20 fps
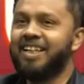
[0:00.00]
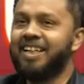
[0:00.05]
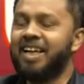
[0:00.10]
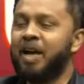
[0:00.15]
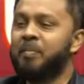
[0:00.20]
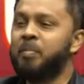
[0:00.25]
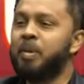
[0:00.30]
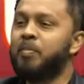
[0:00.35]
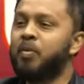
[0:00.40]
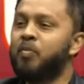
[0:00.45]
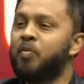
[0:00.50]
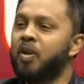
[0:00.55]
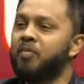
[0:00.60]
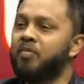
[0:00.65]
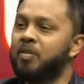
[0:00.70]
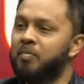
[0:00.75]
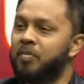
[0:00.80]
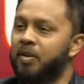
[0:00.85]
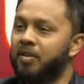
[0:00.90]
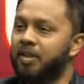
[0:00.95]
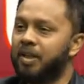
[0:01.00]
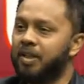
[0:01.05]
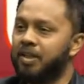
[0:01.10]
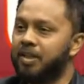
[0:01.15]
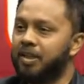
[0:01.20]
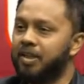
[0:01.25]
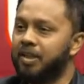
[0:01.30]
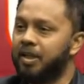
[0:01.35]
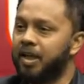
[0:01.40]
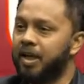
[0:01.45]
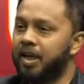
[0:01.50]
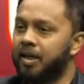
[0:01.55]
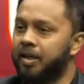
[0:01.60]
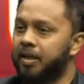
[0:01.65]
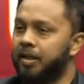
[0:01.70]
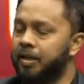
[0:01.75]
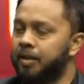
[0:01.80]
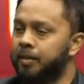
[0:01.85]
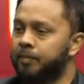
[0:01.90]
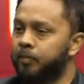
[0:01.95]
I remember one of the brother. I think he had
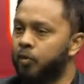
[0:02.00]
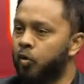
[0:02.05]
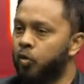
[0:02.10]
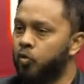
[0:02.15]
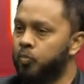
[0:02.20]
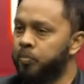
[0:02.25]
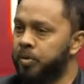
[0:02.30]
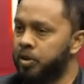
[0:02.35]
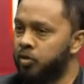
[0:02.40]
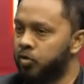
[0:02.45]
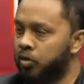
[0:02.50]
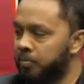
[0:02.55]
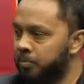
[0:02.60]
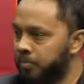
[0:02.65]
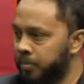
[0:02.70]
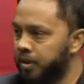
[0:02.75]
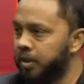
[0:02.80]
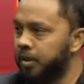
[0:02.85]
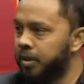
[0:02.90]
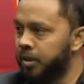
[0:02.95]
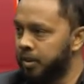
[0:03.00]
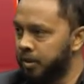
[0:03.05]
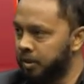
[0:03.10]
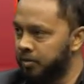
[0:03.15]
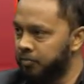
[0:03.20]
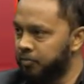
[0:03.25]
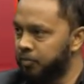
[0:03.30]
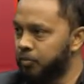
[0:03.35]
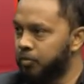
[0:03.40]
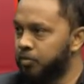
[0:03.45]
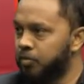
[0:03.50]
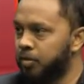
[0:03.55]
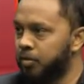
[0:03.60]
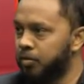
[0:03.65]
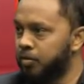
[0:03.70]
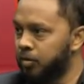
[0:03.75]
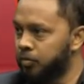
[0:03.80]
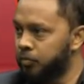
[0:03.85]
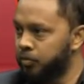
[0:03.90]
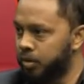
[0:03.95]
um, OBUMB in the, to the
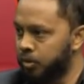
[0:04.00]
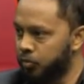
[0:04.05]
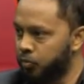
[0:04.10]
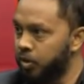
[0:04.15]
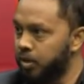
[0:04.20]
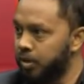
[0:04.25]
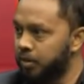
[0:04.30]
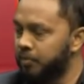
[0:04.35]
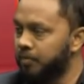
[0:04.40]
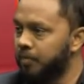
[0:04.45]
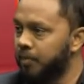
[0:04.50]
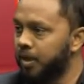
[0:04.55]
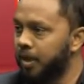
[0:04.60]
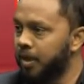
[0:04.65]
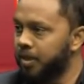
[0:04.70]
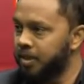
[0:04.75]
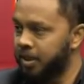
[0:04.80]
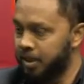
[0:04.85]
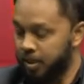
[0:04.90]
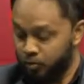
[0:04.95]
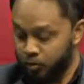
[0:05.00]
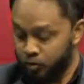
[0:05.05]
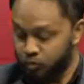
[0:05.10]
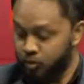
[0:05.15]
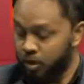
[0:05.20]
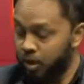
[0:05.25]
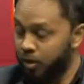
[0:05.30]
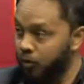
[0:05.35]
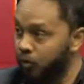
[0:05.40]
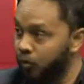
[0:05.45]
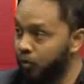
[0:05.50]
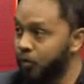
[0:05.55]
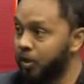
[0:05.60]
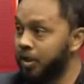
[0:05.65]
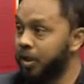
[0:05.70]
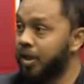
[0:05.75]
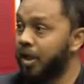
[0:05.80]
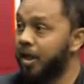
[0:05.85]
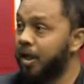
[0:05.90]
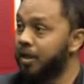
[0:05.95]
gun to the Queen, and he was wearing
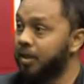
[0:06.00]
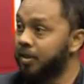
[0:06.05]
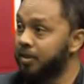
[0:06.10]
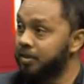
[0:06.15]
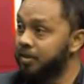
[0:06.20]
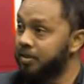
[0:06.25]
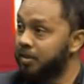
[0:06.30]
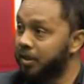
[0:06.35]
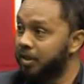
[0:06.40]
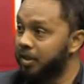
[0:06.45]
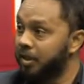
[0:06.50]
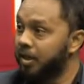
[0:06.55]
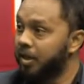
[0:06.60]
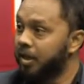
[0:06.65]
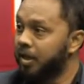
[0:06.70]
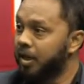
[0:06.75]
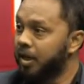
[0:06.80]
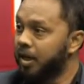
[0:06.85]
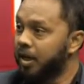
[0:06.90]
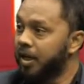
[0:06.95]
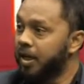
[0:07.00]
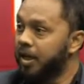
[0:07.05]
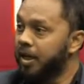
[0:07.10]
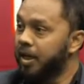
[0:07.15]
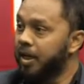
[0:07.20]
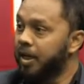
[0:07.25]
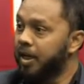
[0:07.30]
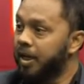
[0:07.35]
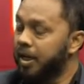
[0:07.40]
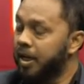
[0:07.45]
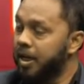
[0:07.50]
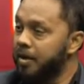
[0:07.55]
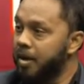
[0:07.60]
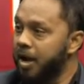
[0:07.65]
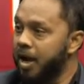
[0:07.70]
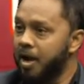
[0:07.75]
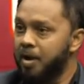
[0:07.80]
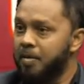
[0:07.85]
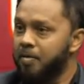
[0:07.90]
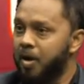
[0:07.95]
lungi. And yes, he accepted his. Yeah,
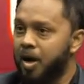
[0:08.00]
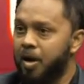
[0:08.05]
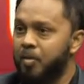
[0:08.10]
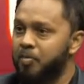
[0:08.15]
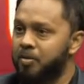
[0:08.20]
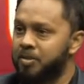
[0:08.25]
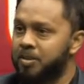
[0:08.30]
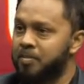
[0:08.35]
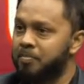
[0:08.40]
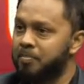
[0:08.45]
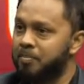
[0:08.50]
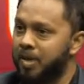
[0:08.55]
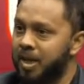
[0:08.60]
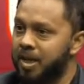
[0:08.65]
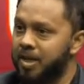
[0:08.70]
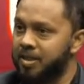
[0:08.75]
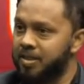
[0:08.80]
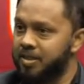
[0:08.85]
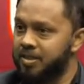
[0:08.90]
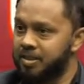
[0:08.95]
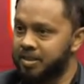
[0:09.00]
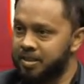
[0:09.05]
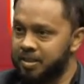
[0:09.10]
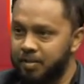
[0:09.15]
I, I was amazed. It's wow.